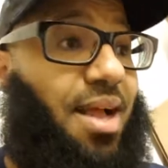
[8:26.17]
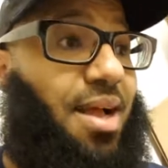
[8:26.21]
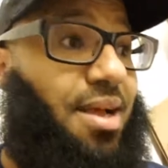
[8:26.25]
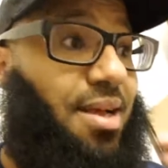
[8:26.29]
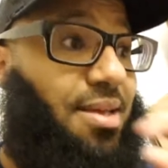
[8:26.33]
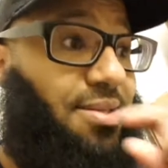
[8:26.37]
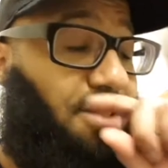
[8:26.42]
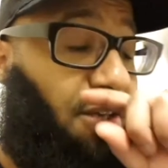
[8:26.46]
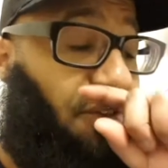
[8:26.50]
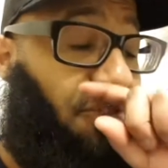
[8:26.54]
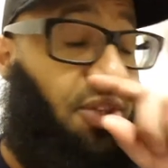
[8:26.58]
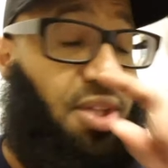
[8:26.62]

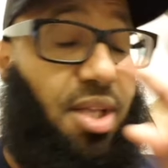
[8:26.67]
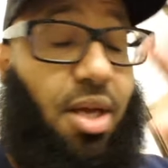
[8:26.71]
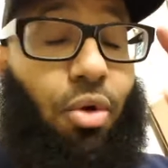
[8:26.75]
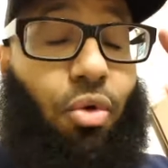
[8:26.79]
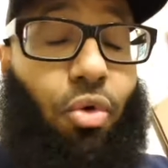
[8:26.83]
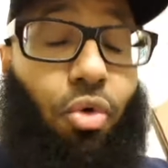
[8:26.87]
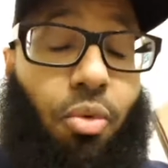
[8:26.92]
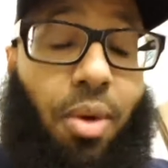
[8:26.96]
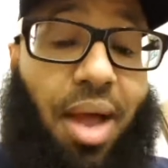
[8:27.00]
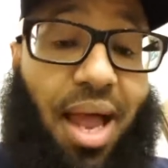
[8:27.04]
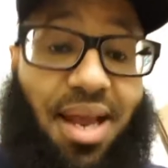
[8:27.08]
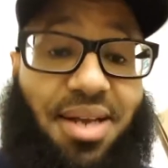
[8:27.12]
astaghfirullah,
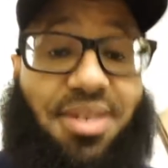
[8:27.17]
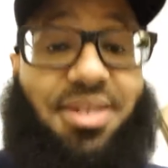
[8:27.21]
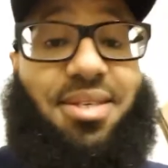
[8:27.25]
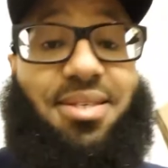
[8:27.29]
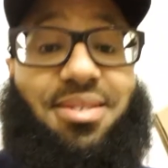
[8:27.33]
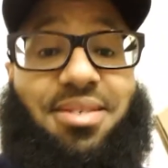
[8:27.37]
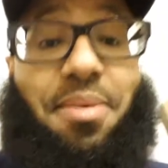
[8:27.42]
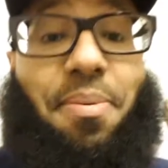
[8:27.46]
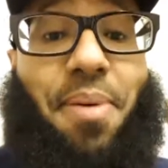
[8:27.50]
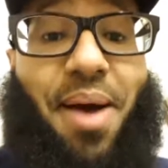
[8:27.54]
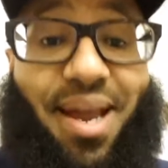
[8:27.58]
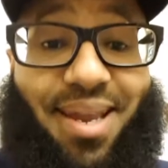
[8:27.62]
all
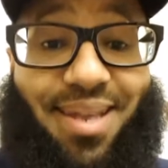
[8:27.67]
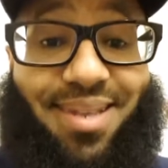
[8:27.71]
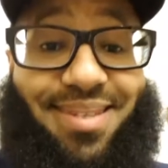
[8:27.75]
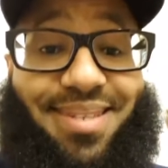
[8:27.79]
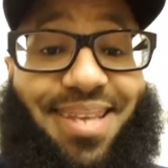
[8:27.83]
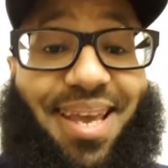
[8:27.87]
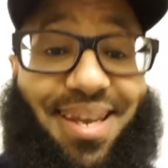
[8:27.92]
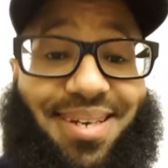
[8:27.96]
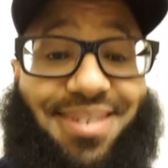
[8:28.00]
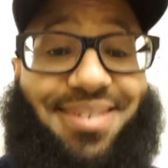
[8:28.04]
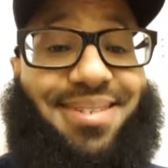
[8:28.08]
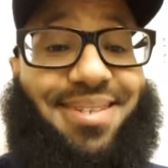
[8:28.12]
actions are by
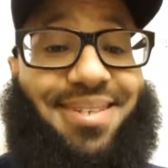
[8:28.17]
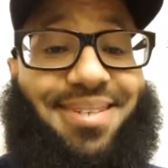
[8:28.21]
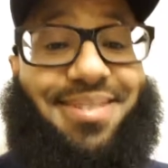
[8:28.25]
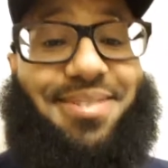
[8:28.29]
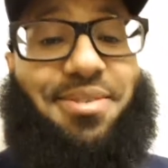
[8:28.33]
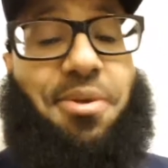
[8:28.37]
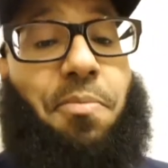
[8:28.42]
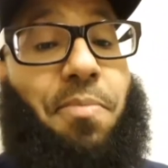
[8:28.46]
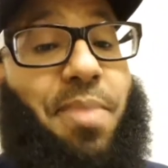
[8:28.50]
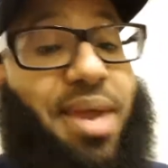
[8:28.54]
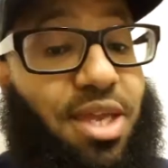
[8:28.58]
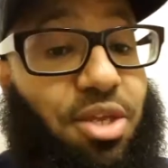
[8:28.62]
intention.
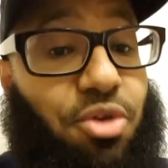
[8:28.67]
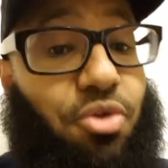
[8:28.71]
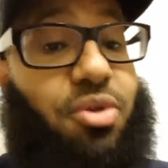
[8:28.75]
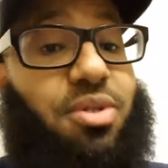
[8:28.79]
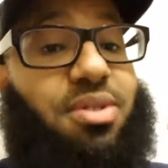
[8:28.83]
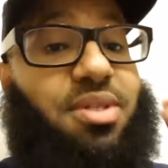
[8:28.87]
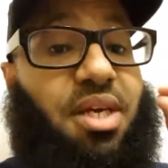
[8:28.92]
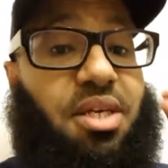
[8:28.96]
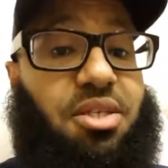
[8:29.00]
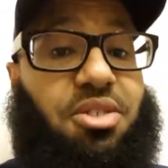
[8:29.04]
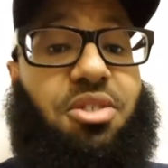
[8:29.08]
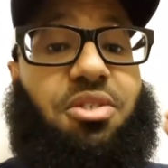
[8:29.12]
So make your
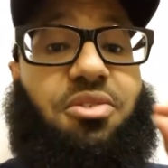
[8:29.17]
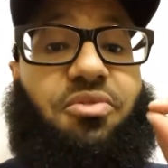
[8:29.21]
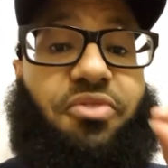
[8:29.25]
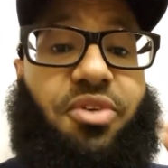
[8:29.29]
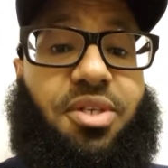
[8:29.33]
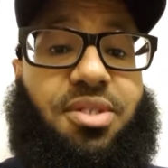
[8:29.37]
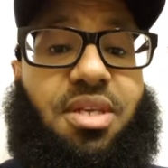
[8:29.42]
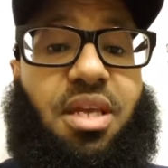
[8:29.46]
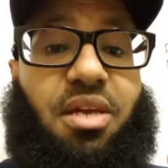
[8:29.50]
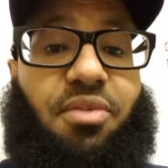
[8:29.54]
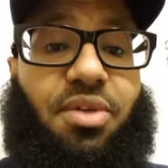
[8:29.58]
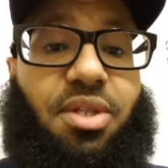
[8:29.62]
intention for
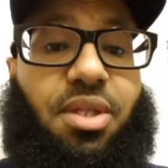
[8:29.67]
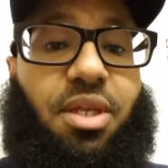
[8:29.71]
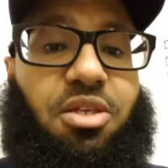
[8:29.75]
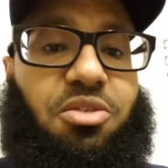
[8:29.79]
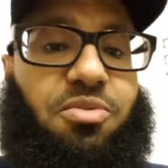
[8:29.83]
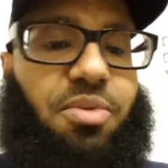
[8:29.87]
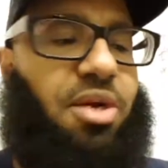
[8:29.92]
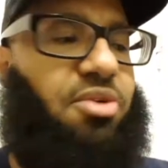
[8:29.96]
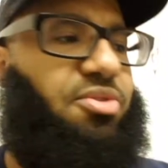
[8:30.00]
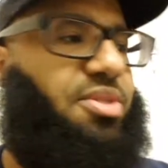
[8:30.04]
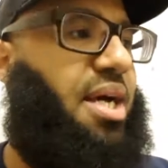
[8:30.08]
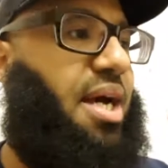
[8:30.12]
the sake of Allah
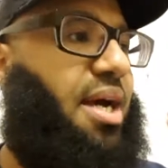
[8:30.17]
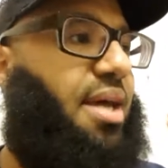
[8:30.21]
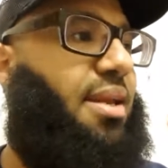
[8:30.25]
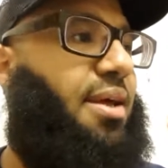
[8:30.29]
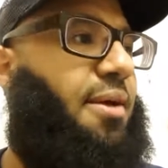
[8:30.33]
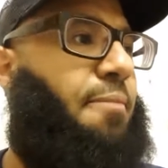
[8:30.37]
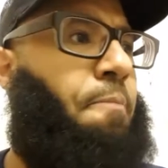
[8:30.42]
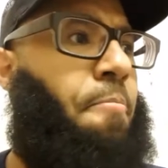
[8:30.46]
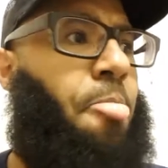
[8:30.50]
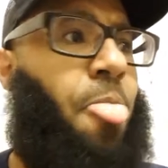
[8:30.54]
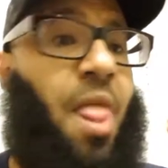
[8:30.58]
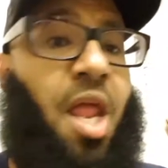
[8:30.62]
subhanahu wa
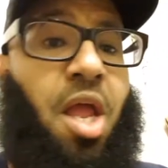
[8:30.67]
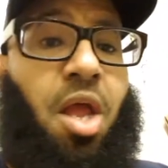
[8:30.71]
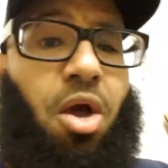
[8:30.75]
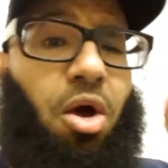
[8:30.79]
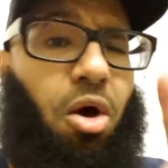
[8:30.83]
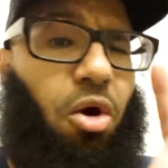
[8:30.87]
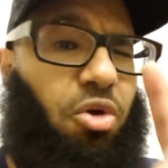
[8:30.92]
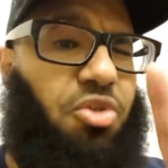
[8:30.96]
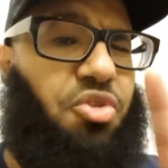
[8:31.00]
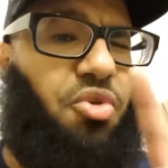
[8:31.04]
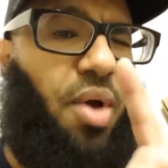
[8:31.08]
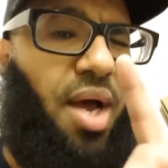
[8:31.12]
ta'ala.
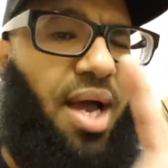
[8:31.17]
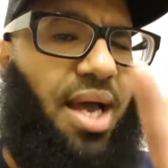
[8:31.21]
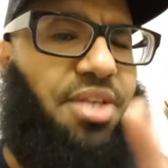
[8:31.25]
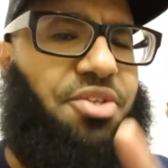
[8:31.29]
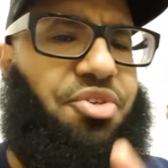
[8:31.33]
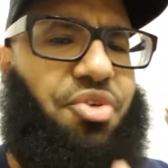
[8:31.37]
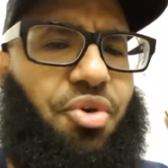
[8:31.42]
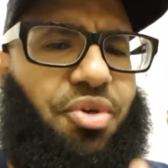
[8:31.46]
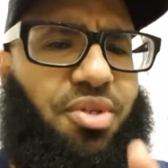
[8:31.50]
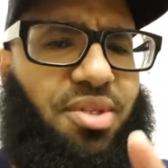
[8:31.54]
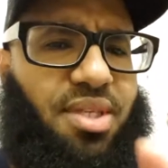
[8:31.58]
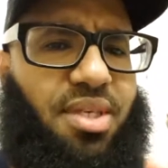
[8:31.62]
Also
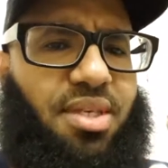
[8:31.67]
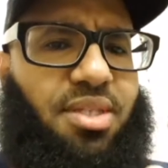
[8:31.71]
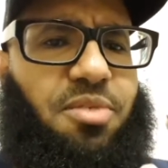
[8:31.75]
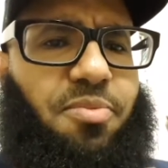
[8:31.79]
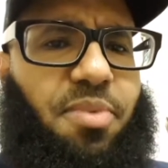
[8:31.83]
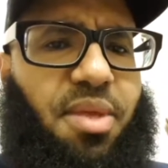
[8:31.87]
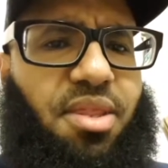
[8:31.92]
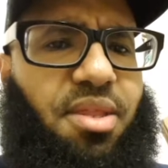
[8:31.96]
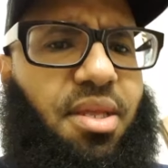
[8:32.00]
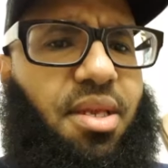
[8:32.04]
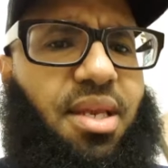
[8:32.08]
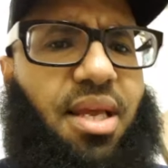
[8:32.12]
hide your good deeds,
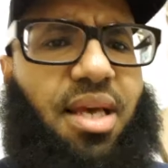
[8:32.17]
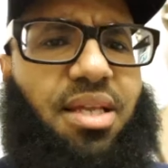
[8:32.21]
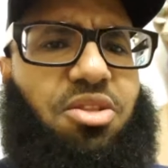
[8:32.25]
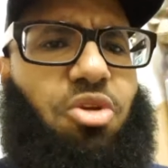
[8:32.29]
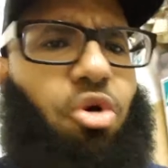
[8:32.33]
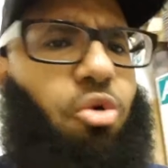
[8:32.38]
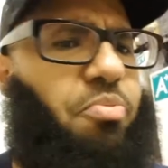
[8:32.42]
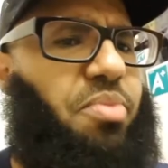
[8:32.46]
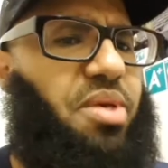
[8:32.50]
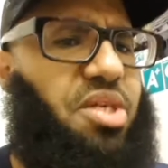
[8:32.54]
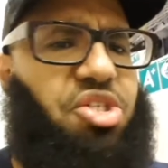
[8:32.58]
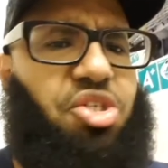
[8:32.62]
bi-ithnillah.
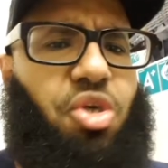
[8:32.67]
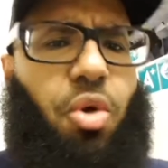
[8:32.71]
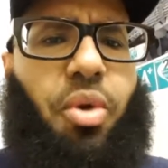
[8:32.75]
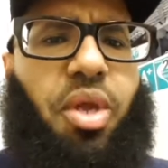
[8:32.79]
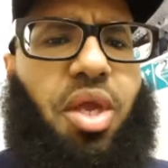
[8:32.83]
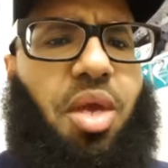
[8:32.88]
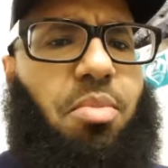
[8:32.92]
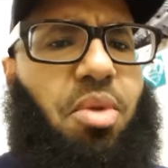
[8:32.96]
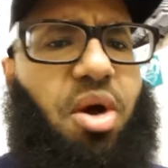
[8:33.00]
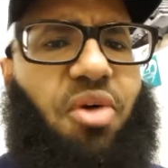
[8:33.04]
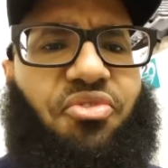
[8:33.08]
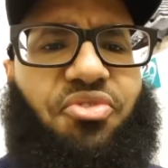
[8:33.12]
Don't be
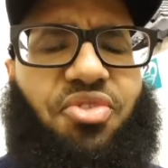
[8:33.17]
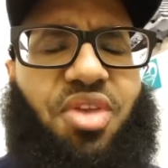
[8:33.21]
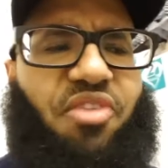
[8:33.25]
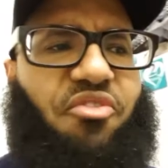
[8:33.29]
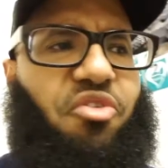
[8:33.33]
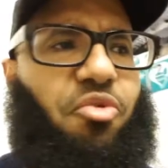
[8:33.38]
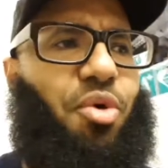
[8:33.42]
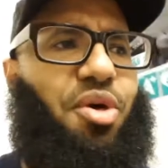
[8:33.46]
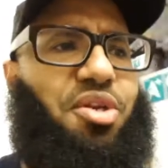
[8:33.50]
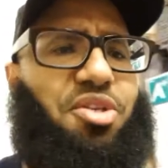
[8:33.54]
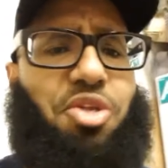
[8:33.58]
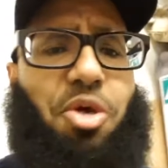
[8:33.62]
showing them off to
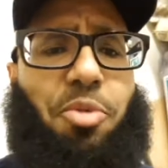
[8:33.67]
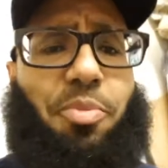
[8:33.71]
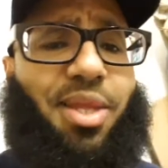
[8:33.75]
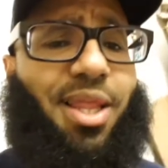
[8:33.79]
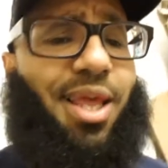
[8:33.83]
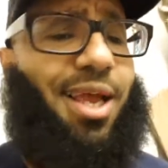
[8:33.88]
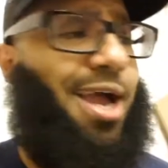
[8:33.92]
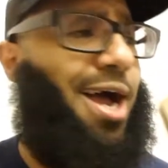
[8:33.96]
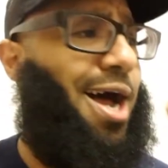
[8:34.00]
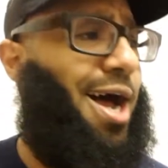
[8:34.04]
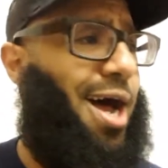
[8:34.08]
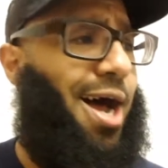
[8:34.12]
everyone. Don't be
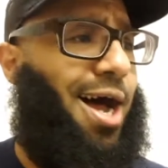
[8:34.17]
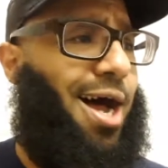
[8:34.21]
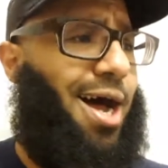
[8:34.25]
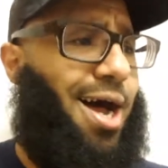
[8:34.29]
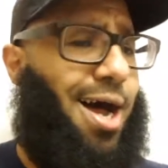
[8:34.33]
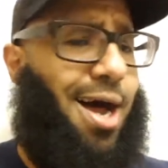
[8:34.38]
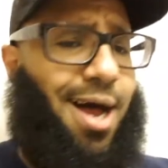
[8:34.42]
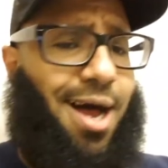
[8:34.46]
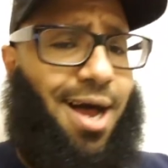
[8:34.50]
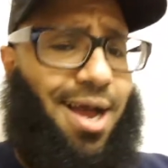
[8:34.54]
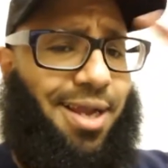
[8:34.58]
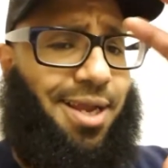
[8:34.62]
like,
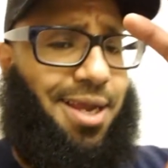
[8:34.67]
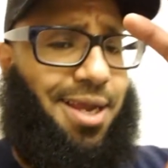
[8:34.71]
haha,